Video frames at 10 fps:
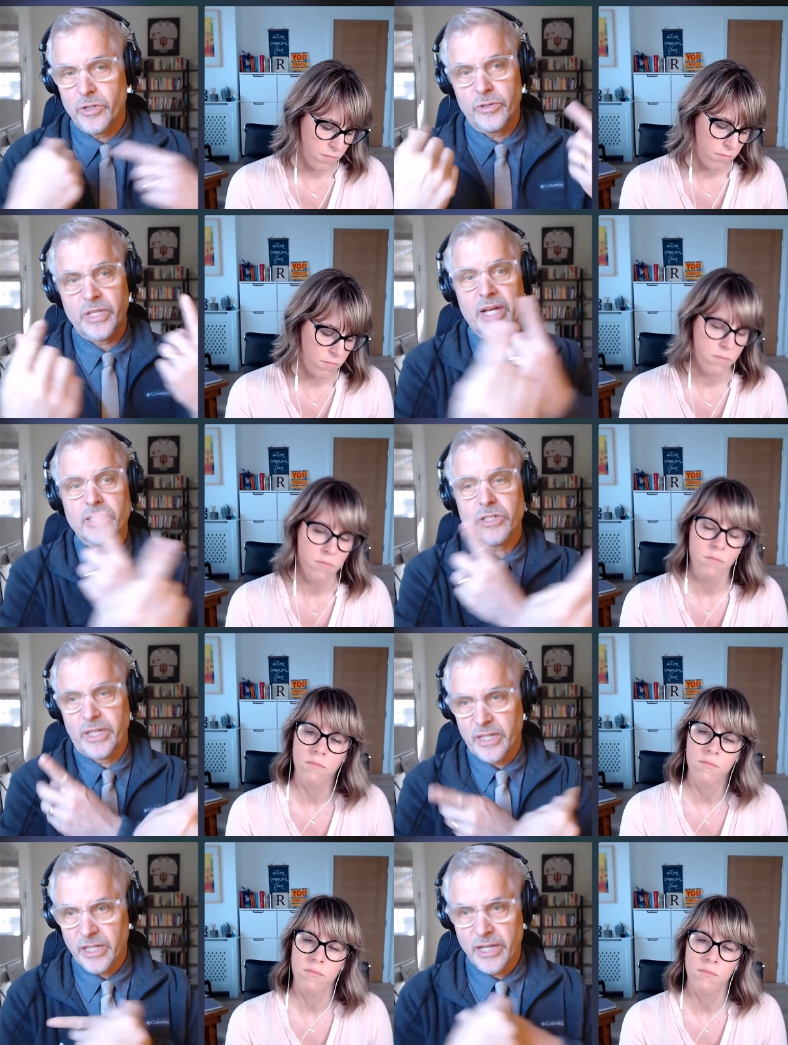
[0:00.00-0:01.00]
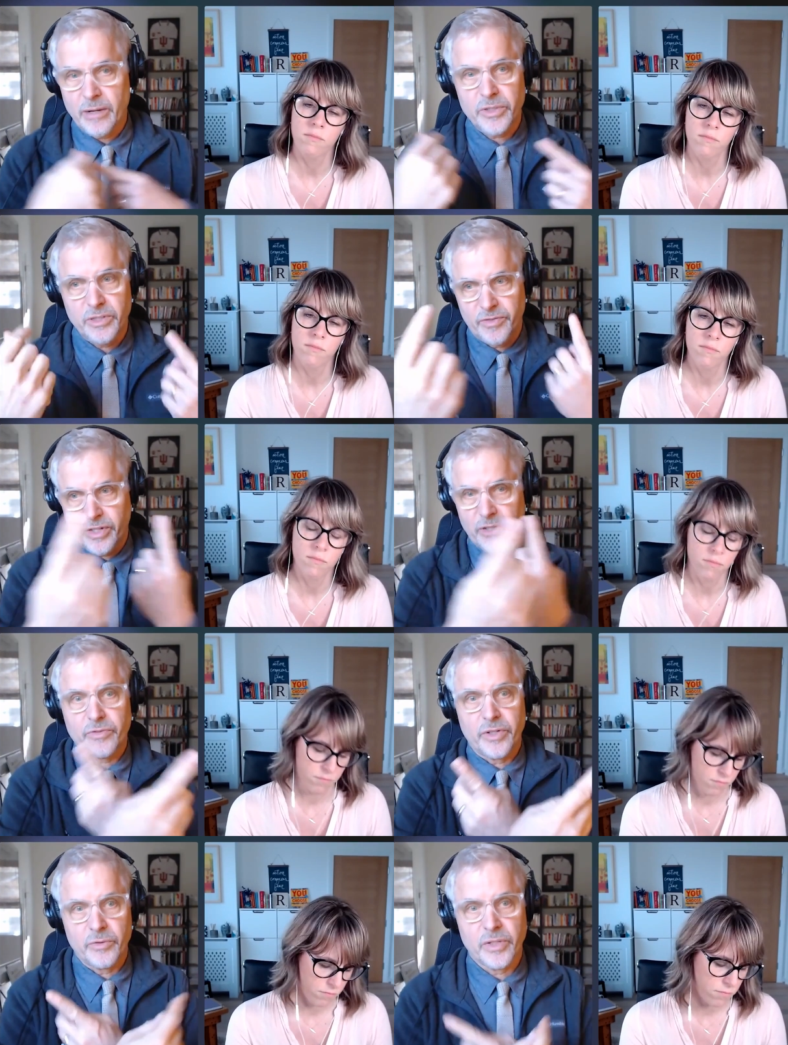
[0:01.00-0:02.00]
Speaker 1: So there's actually a collaborative
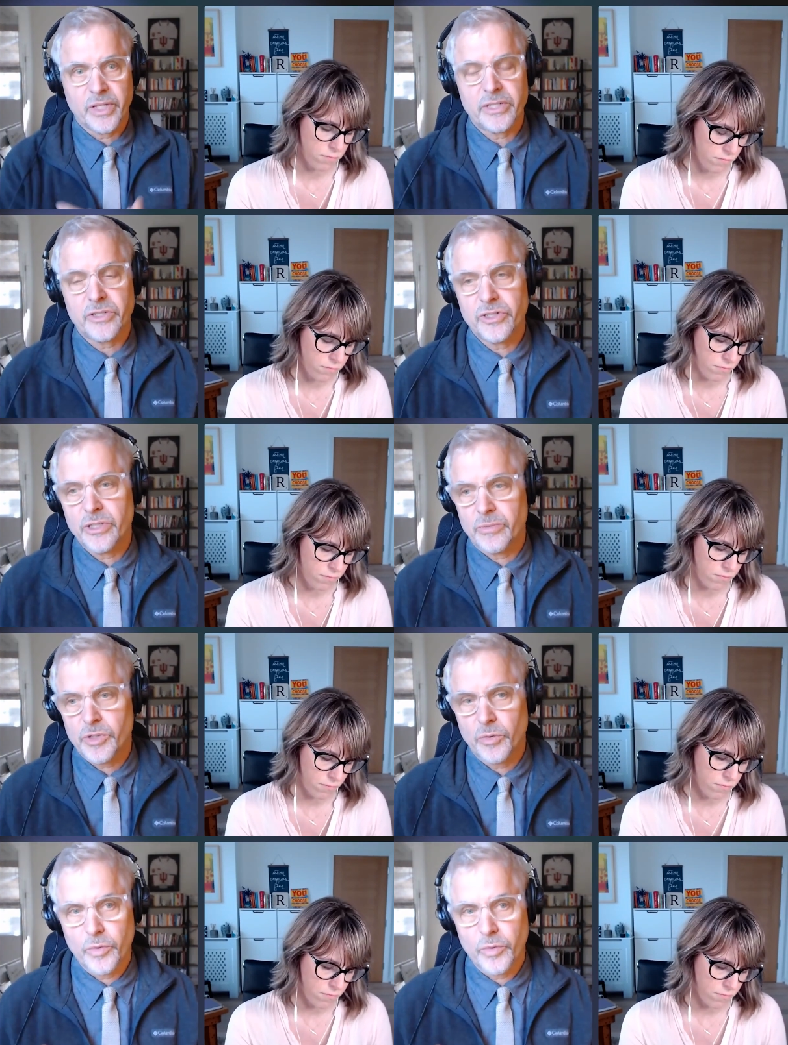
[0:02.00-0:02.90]
covering relationship.